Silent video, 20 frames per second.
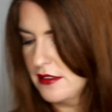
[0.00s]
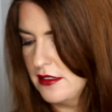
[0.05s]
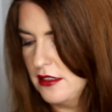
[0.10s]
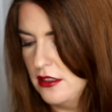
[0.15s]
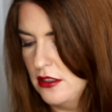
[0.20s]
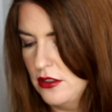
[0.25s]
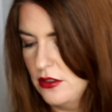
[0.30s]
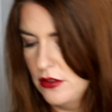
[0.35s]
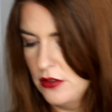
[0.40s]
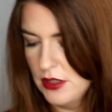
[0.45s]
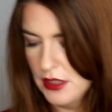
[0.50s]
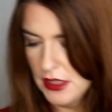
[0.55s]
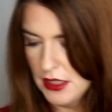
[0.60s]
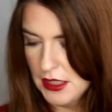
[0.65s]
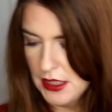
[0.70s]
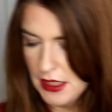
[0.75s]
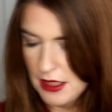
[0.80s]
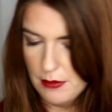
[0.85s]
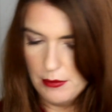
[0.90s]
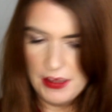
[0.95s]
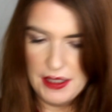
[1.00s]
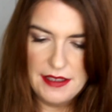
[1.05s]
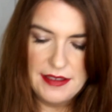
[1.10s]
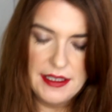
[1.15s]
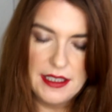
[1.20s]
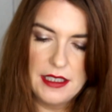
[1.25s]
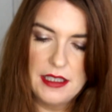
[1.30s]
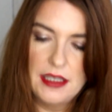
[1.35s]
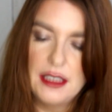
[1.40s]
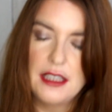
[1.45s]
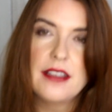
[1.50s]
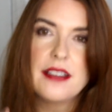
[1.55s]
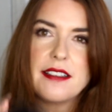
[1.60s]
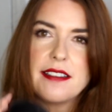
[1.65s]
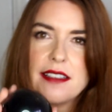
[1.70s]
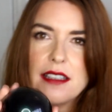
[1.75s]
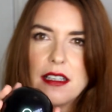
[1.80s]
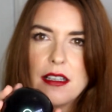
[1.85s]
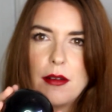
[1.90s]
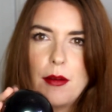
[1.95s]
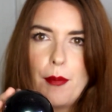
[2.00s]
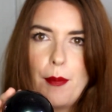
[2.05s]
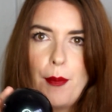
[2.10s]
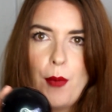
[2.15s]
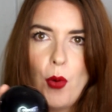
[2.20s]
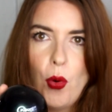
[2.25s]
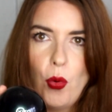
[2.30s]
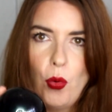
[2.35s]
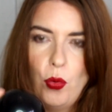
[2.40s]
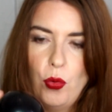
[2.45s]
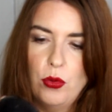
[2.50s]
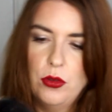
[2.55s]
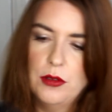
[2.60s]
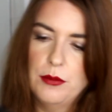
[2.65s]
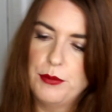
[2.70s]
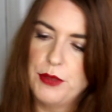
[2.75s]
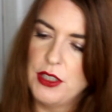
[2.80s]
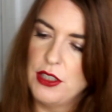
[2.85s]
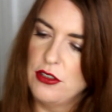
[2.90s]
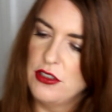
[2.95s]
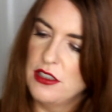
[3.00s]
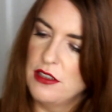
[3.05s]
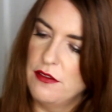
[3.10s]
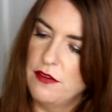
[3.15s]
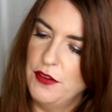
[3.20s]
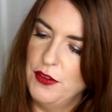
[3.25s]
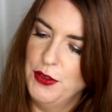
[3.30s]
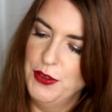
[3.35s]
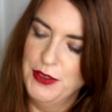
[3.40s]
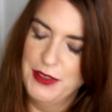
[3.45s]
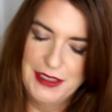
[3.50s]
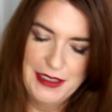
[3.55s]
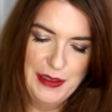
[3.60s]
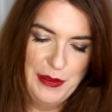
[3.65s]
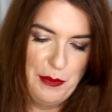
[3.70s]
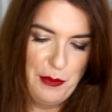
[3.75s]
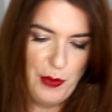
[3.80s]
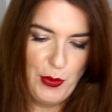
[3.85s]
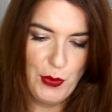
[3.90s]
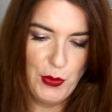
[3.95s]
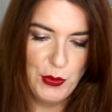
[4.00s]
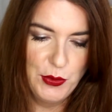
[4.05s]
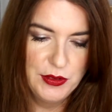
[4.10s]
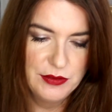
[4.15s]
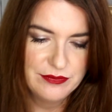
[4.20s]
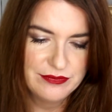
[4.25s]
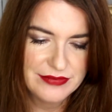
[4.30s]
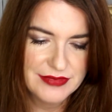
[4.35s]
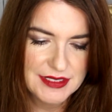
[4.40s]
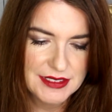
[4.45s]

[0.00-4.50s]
So basically this ball, beautiful ball,